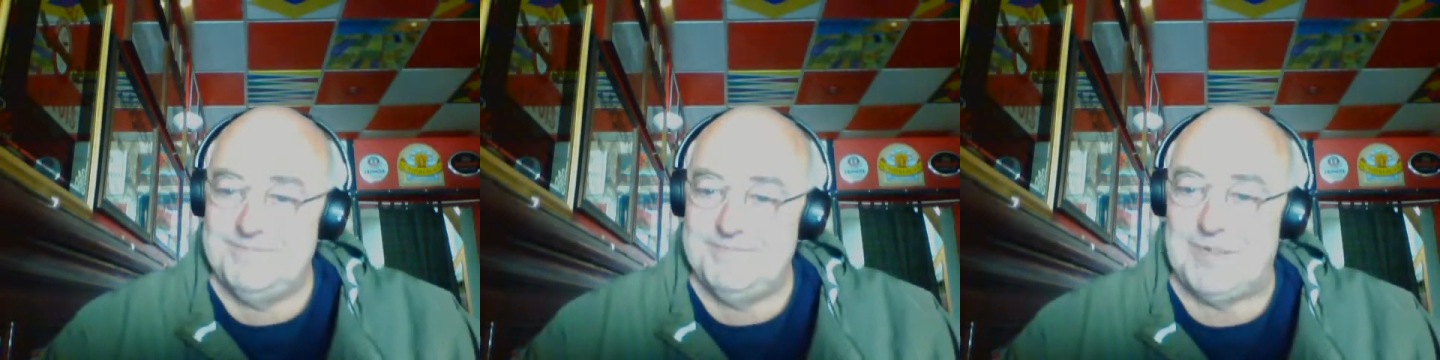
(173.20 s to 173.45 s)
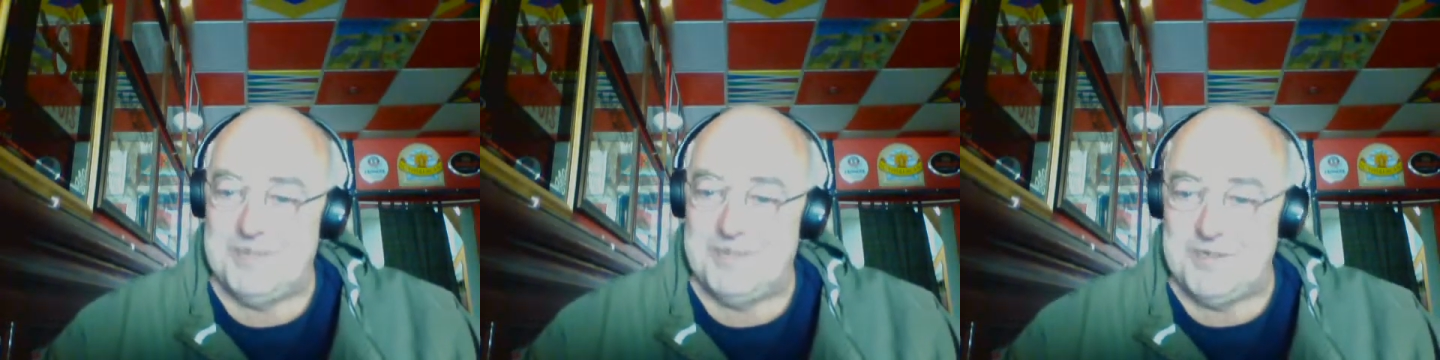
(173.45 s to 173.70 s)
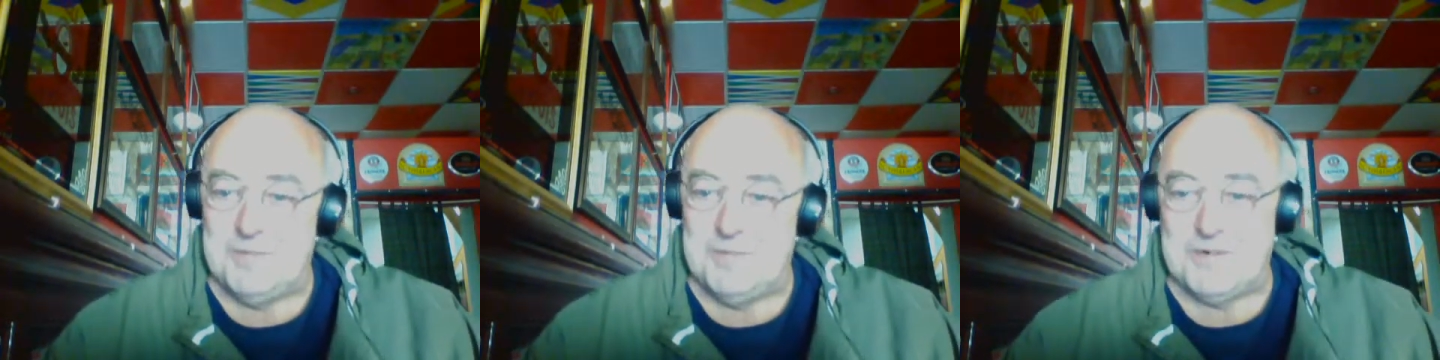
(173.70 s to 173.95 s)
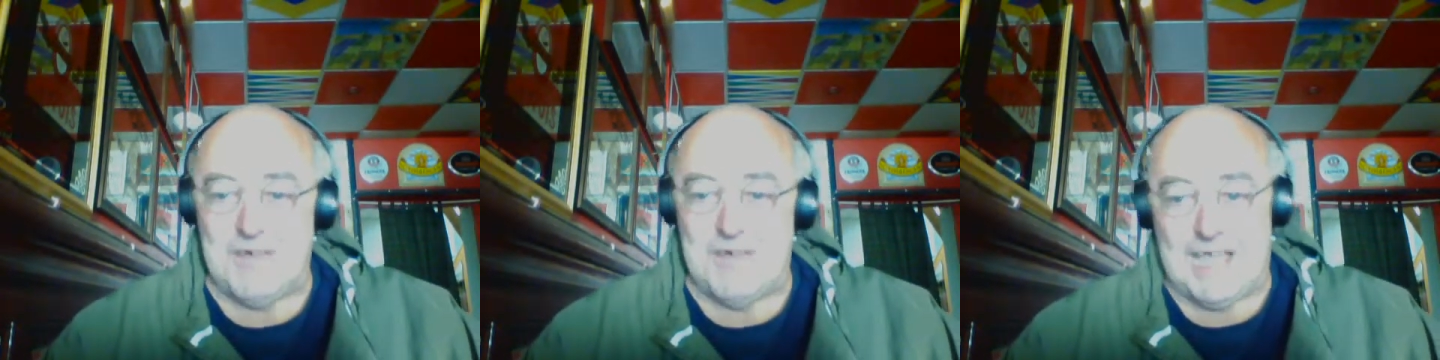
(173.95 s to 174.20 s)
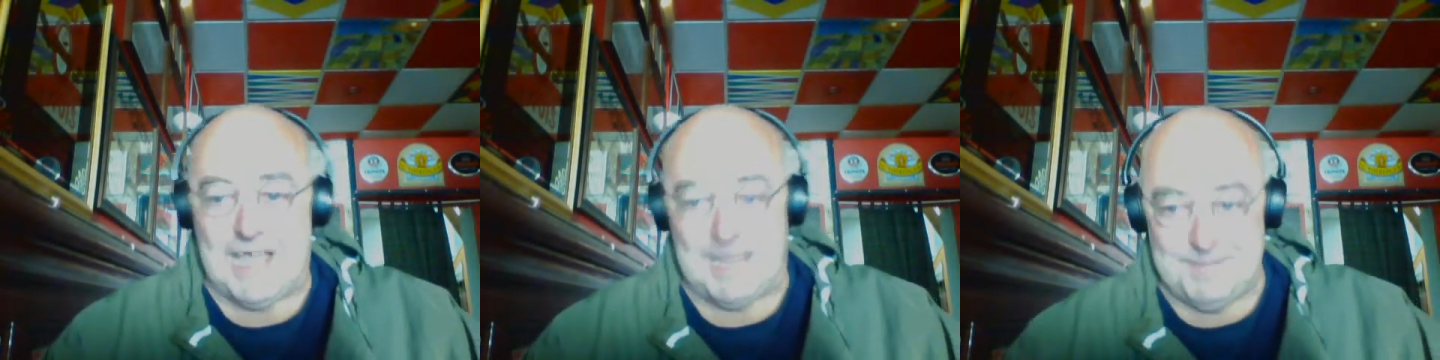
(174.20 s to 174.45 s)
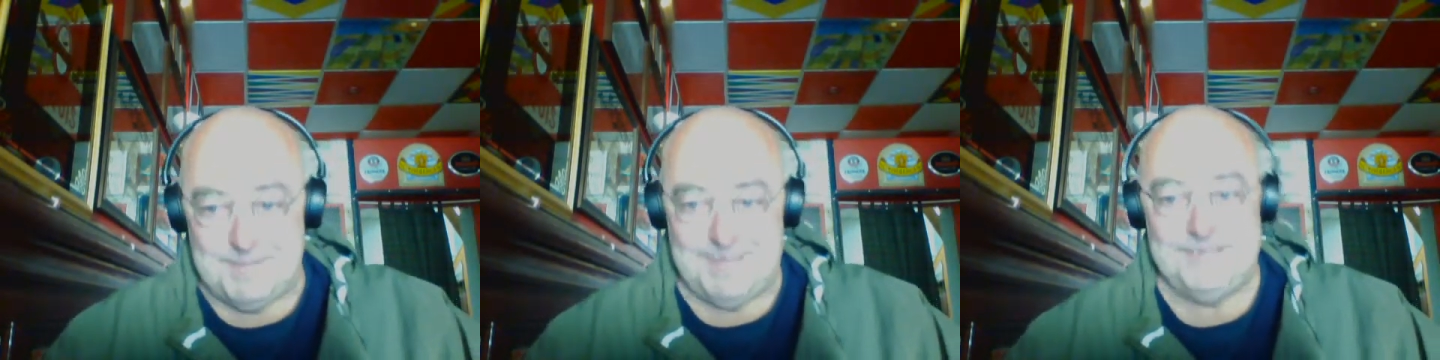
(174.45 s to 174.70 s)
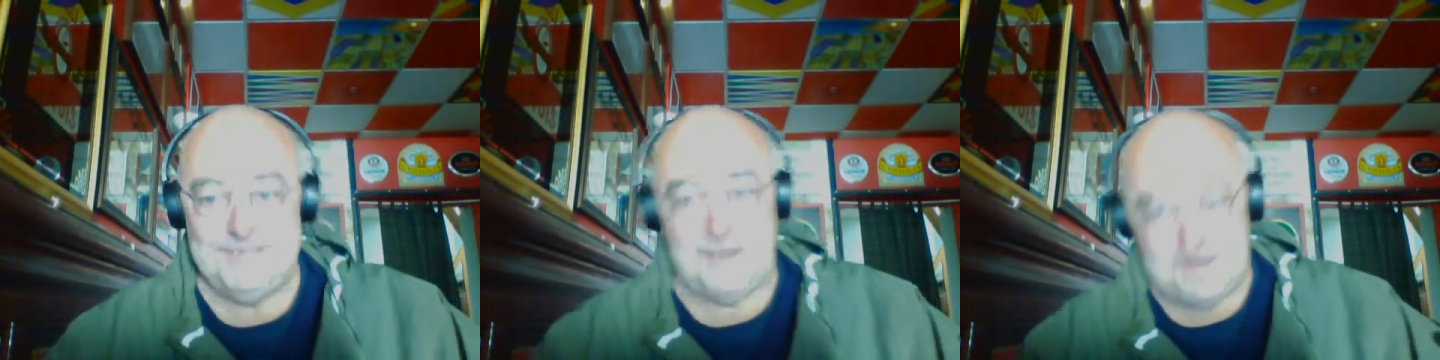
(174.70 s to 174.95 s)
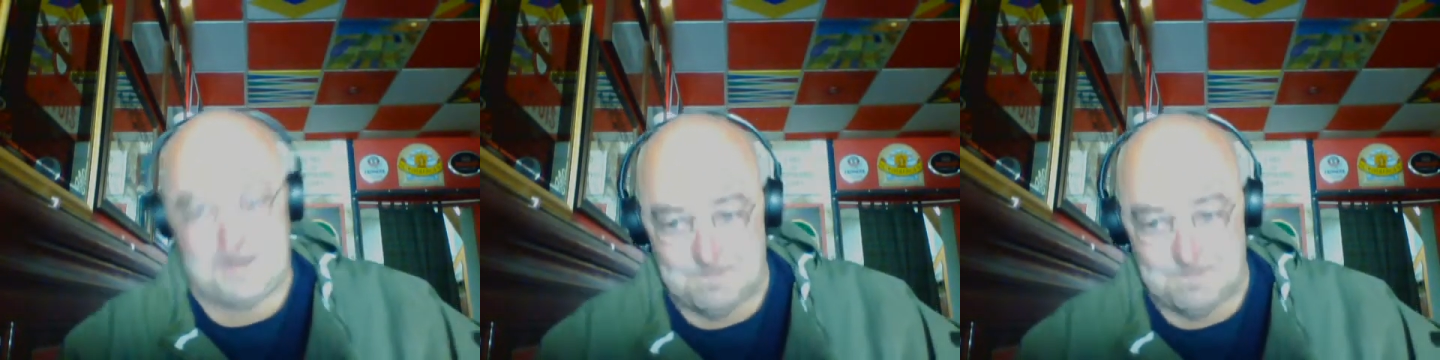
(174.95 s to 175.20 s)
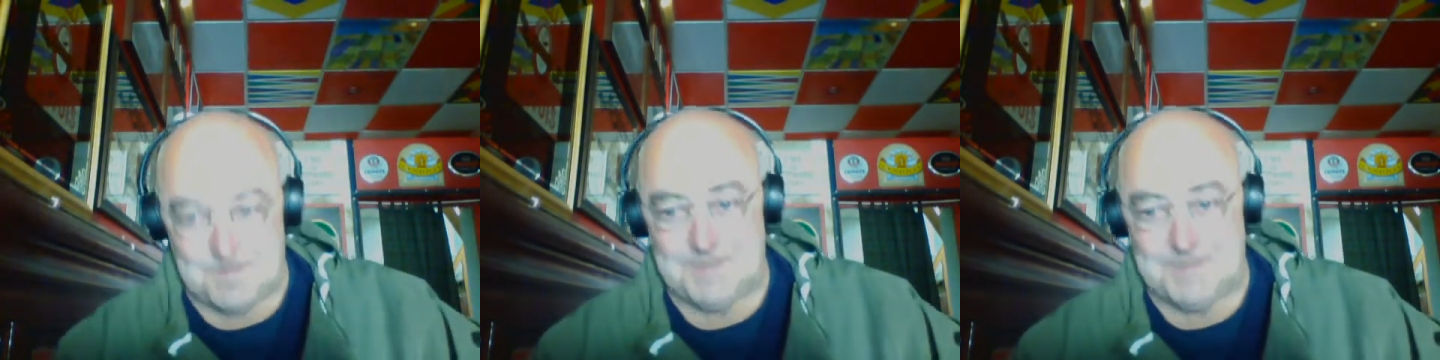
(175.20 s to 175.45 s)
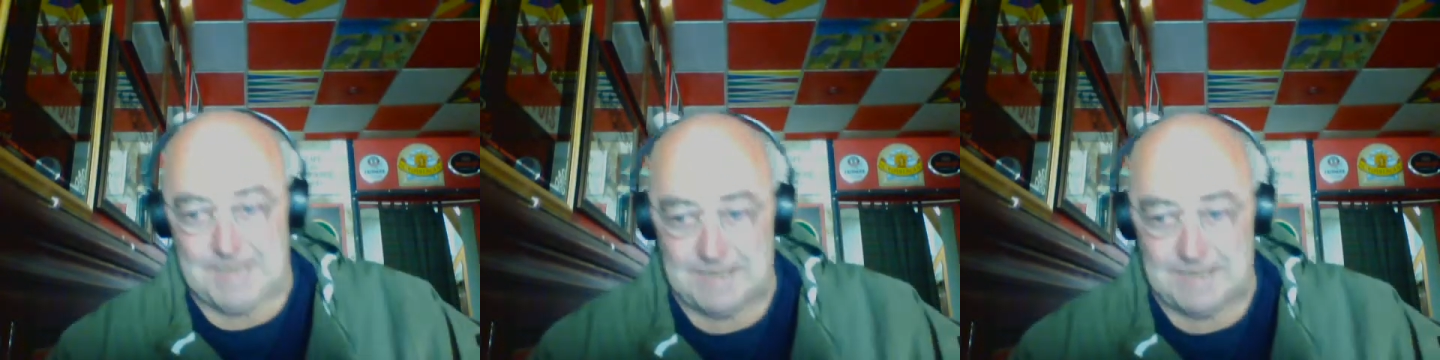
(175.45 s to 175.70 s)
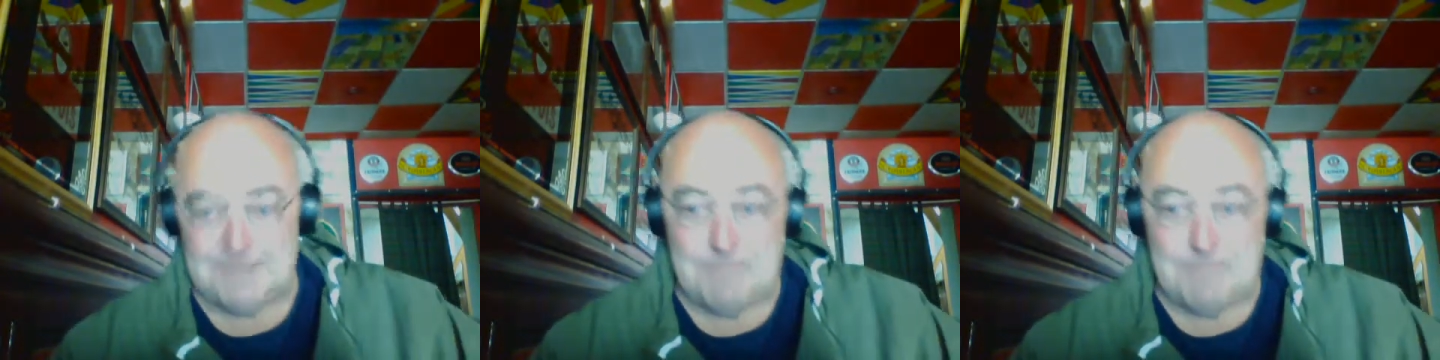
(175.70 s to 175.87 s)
Joey John McGuire, happy in Vertia,